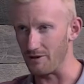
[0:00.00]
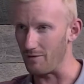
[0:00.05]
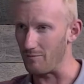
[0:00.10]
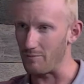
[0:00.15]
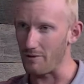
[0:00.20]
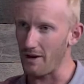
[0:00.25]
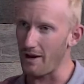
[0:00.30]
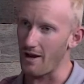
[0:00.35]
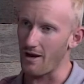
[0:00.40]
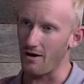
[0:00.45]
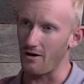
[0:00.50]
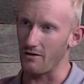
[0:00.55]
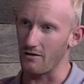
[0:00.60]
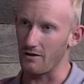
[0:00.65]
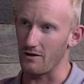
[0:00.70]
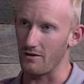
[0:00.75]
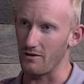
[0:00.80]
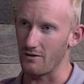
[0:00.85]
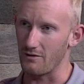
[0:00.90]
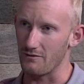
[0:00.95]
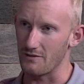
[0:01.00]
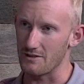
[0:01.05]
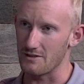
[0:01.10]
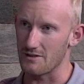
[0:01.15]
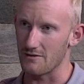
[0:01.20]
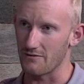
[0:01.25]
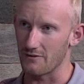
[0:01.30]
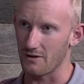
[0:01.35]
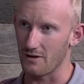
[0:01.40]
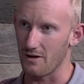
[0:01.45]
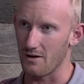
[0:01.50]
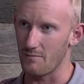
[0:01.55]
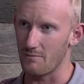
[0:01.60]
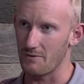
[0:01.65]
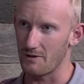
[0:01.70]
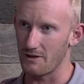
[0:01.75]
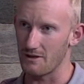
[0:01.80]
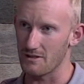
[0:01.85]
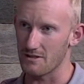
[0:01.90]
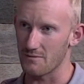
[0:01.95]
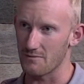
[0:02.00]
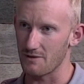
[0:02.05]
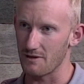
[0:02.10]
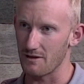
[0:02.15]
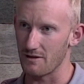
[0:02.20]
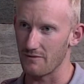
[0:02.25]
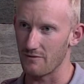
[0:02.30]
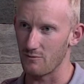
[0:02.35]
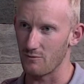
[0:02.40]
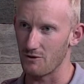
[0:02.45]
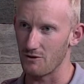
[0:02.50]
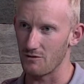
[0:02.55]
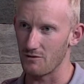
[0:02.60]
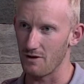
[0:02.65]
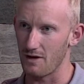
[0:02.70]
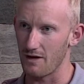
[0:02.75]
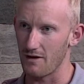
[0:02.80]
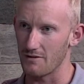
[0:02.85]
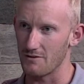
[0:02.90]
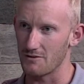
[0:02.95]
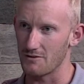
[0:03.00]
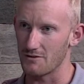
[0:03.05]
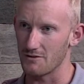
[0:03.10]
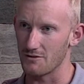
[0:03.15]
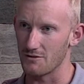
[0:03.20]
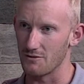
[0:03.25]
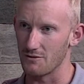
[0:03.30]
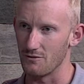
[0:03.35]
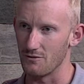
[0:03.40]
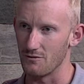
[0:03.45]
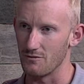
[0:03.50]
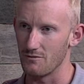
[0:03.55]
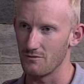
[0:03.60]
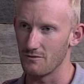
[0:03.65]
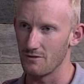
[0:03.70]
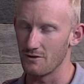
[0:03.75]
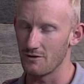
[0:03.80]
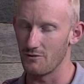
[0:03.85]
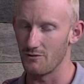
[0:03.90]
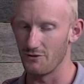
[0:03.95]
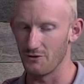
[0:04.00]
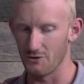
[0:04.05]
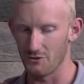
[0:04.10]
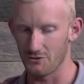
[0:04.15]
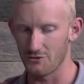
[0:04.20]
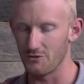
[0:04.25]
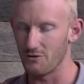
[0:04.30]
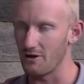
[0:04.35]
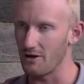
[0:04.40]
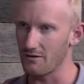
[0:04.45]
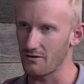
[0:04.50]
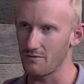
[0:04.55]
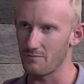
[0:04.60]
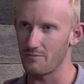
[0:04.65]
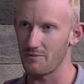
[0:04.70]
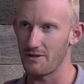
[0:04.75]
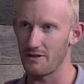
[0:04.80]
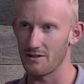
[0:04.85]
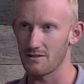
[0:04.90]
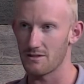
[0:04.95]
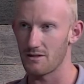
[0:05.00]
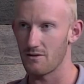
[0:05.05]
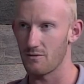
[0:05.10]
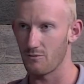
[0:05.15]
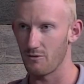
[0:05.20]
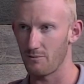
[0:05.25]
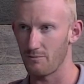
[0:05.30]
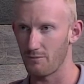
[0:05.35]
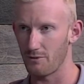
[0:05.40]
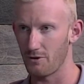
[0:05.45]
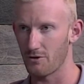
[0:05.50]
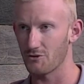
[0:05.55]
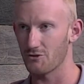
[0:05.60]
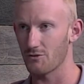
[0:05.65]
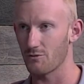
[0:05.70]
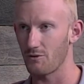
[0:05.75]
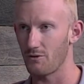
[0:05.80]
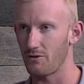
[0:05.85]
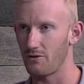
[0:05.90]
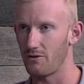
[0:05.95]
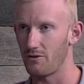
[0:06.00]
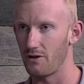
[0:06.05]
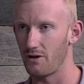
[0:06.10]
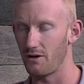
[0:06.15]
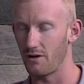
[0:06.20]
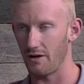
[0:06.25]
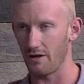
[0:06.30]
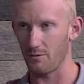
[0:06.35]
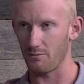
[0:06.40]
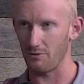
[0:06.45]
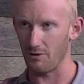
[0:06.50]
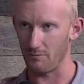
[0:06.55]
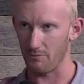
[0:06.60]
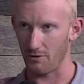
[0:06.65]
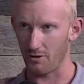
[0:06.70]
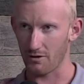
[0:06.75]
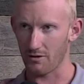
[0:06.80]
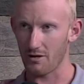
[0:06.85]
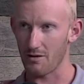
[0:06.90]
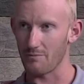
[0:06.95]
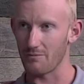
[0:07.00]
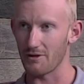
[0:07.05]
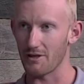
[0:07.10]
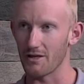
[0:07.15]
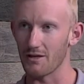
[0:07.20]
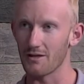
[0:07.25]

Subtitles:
payout at all of these different companies. I mean, even when you had to, your 2 non-competes, either with Birch or with the airplane part company.